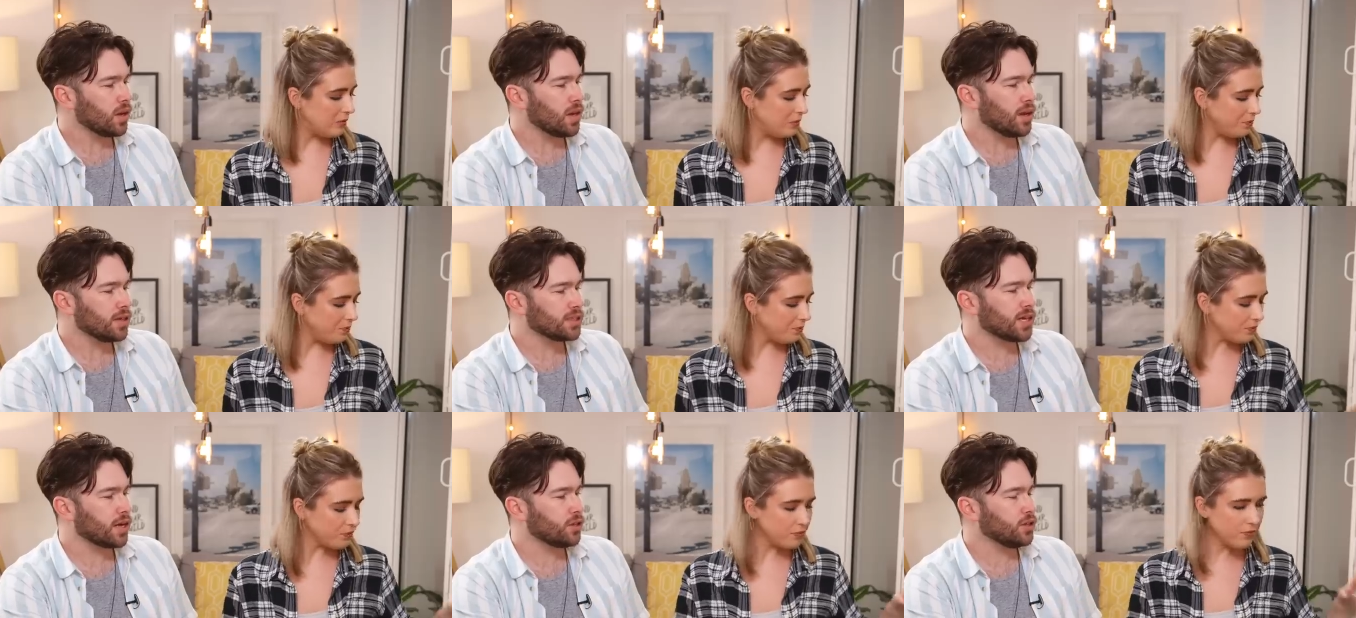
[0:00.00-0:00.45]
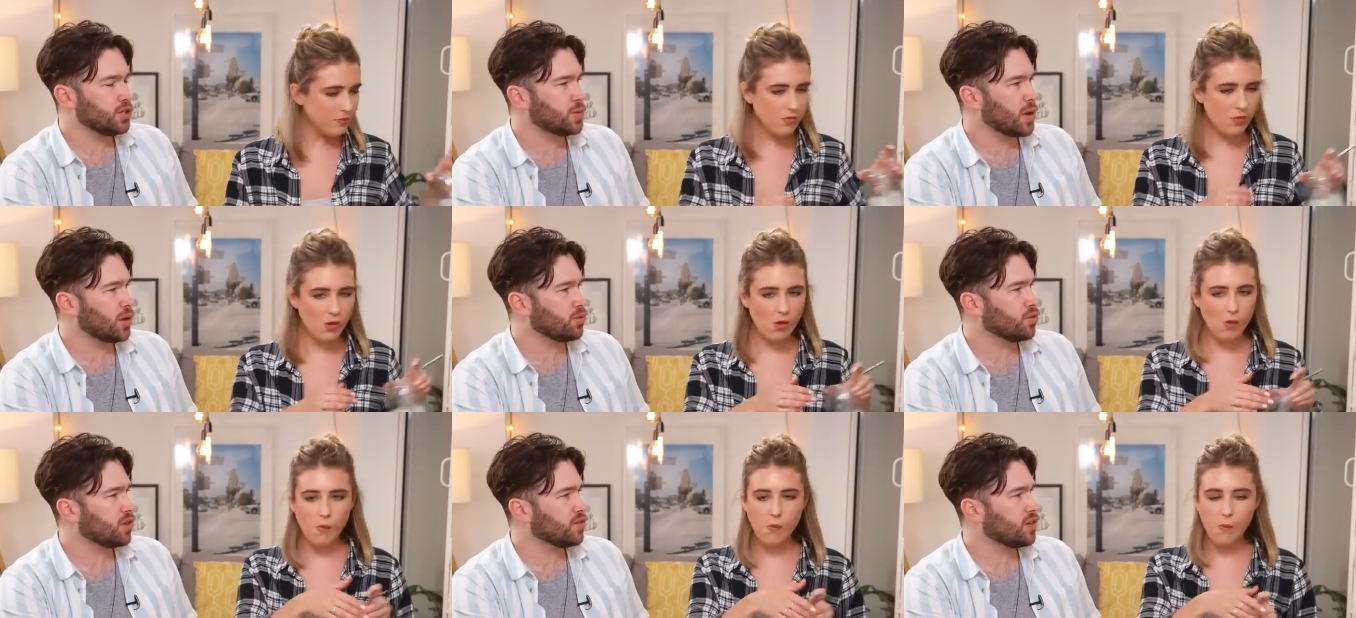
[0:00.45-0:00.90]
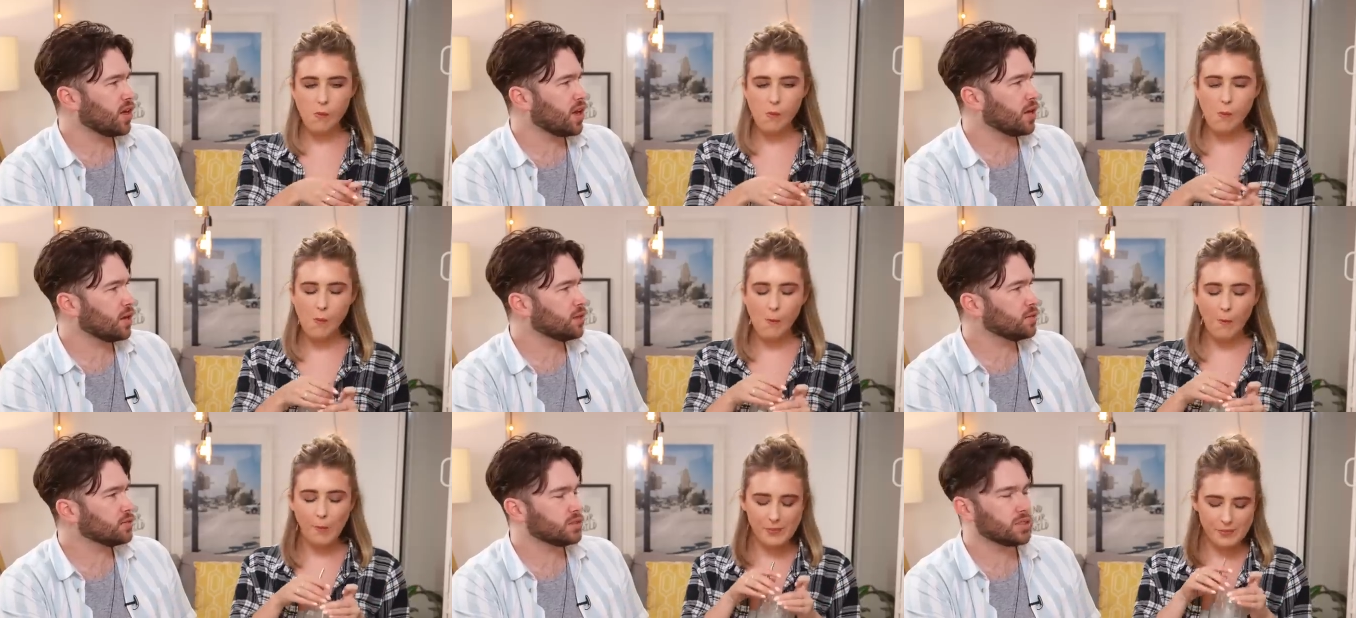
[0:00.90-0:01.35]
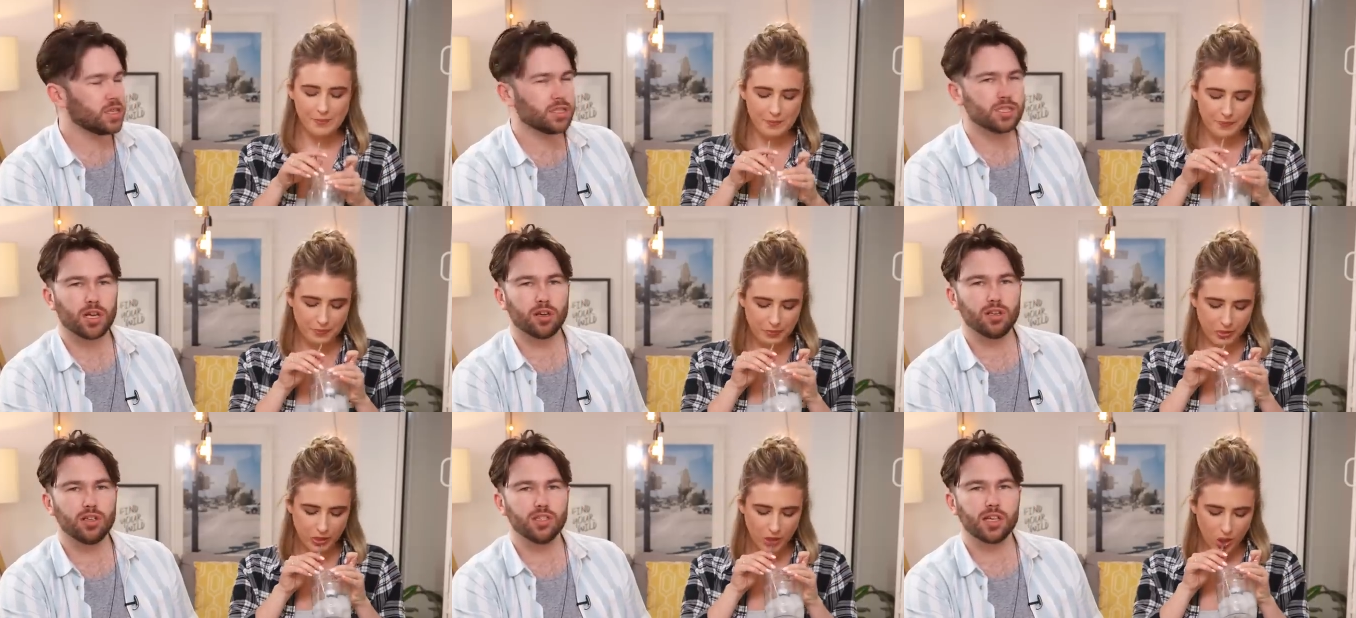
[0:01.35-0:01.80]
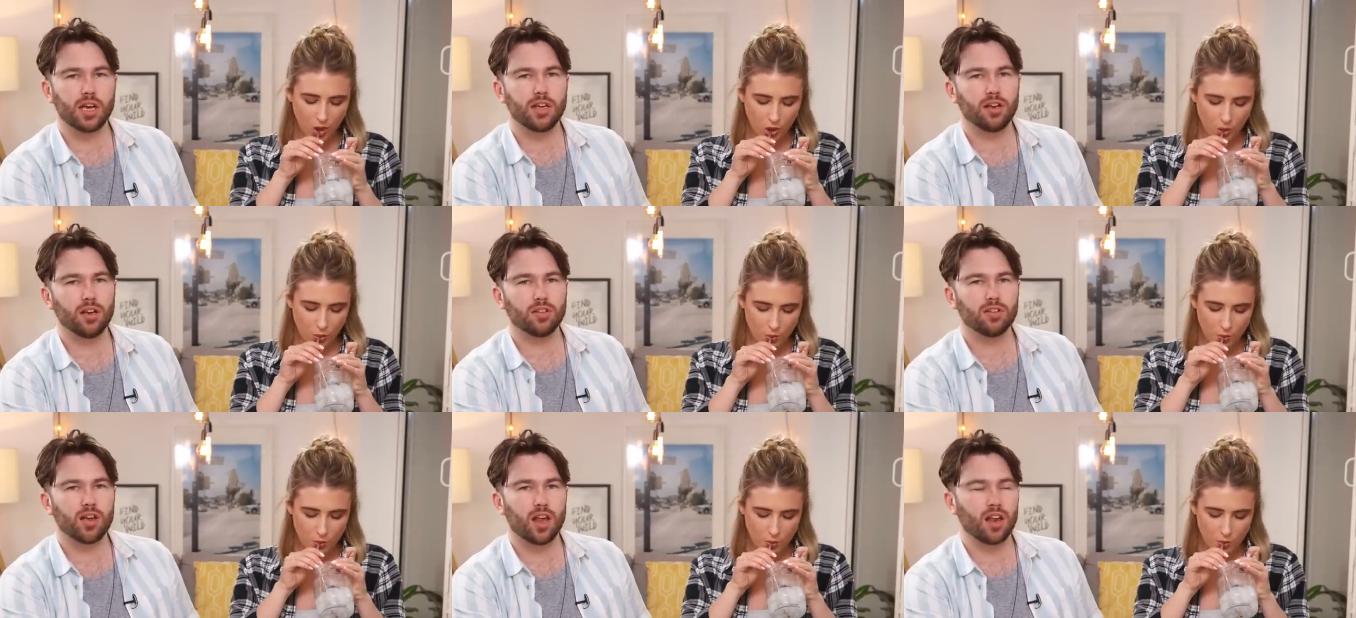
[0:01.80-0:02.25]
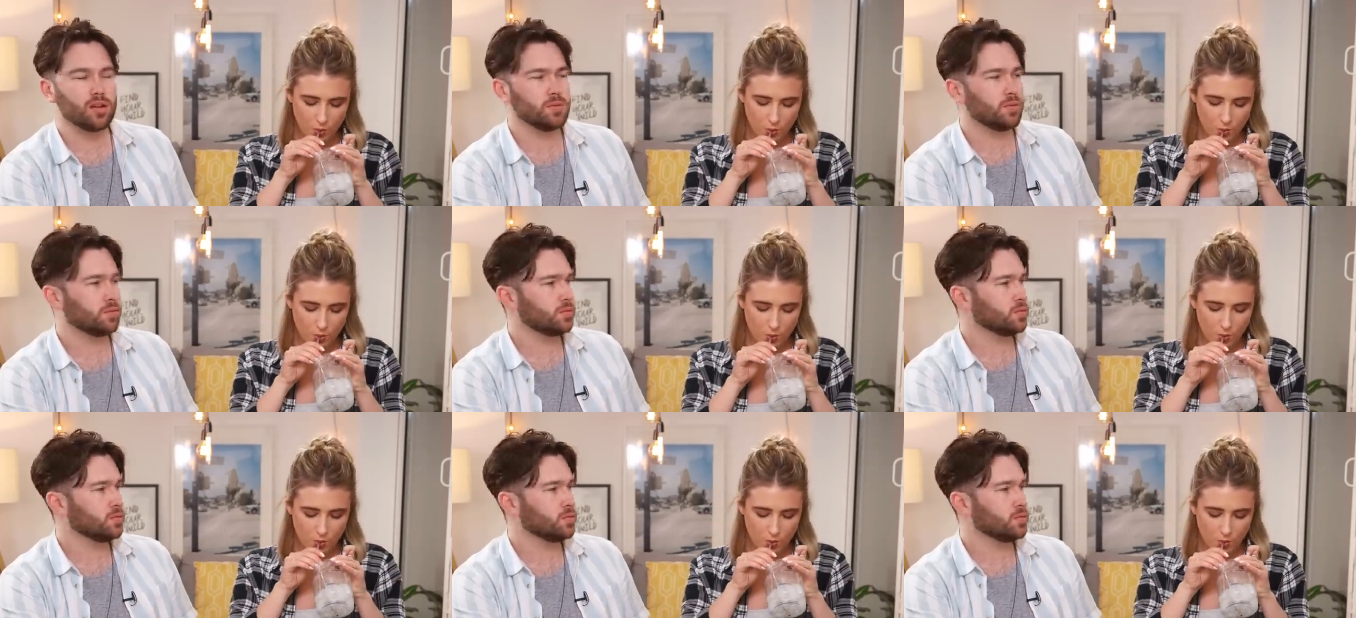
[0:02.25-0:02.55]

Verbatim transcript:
Speaker 1: That's how you spell Nutella. That's how you say Nutella.